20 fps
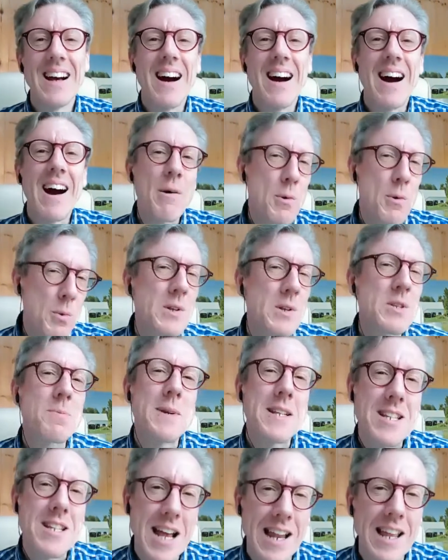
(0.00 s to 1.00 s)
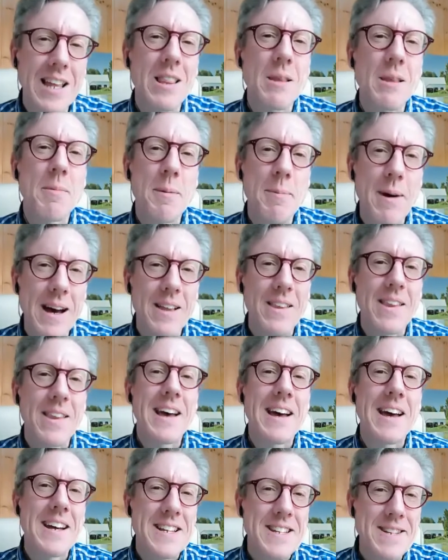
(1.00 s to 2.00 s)
I would want to be telling them about
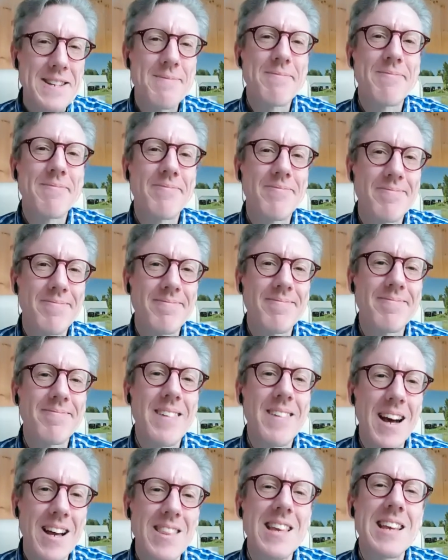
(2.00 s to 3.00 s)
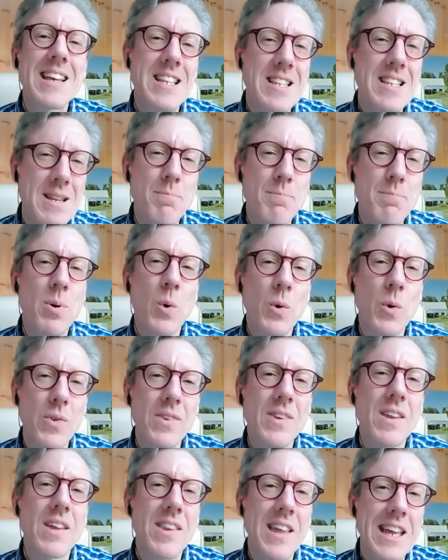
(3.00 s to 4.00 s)
that. I think it's important that
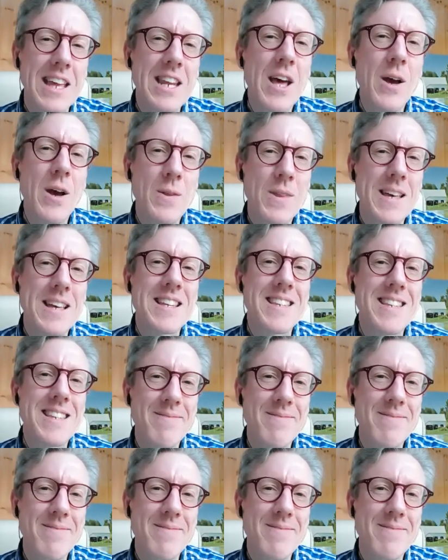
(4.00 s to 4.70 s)
they know this.